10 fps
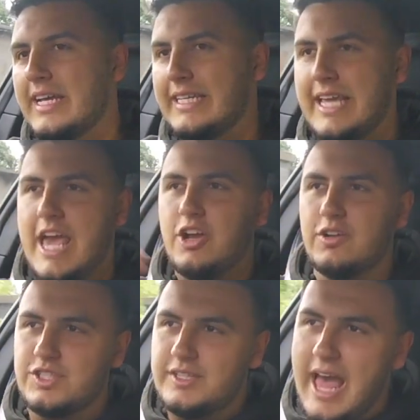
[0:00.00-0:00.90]
getting
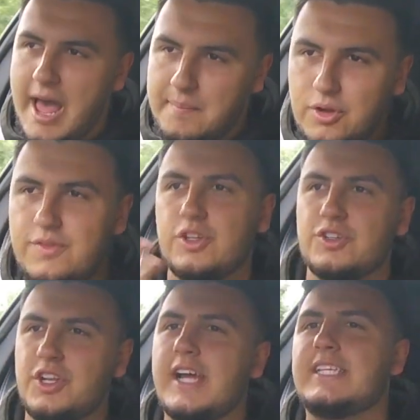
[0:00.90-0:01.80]
on to that, moving
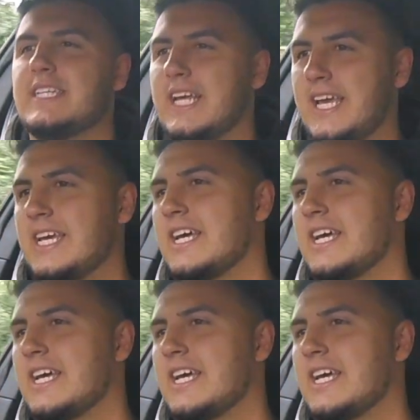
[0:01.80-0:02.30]
on nicely,